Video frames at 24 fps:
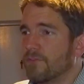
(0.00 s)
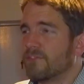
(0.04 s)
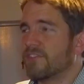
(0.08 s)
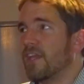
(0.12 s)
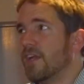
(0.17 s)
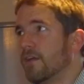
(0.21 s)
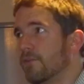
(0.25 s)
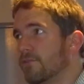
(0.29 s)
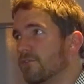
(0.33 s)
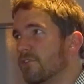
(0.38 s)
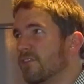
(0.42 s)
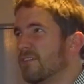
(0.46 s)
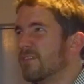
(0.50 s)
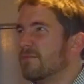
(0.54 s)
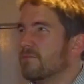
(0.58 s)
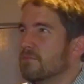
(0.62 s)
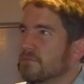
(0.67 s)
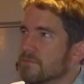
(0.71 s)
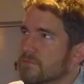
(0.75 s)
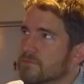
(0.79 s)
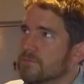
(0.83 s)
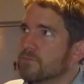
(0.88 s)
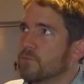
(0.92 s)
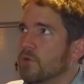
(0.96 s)
Sound you
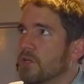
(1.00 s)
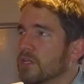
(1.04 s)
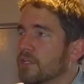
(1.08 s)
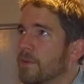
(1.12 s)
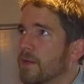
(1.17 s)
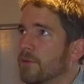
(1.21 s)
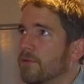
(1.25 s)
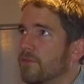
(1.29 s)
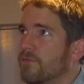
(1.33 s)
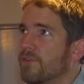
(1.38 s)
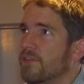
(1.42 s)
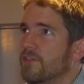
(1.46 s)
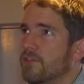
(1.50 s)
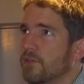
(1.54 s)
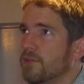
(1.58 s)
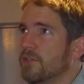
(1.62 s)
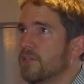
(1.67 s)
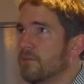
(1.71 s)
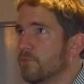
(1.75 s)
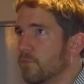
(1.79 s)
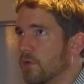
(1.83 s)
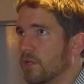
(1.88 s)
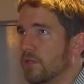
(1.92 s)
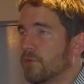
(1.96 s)
can work about with, video you
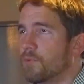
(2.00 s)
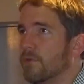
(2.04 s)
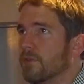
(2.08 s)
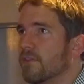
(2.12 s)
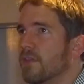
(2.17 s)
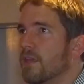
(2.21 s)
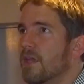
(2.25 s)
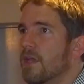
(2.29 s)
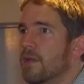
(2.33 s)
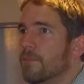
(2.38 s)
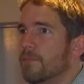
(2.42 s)
can work with,